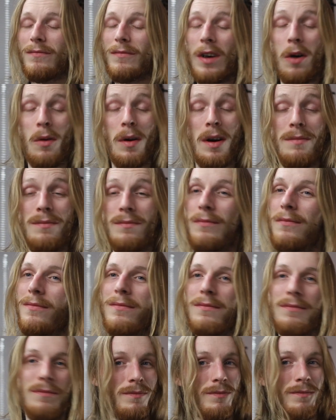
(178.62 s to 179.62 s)
Oh well.
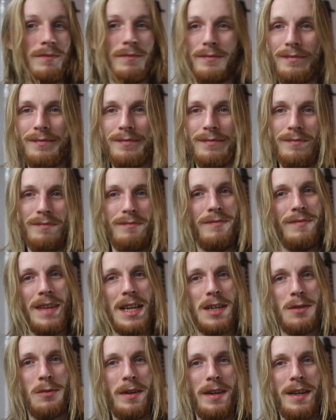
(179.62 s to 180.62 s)

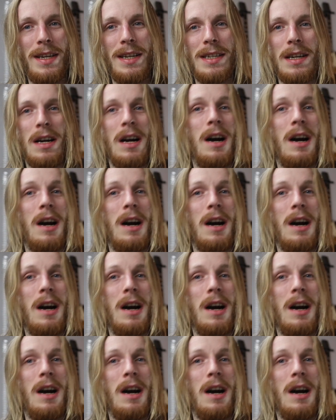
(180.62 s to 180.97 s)
That's what it is.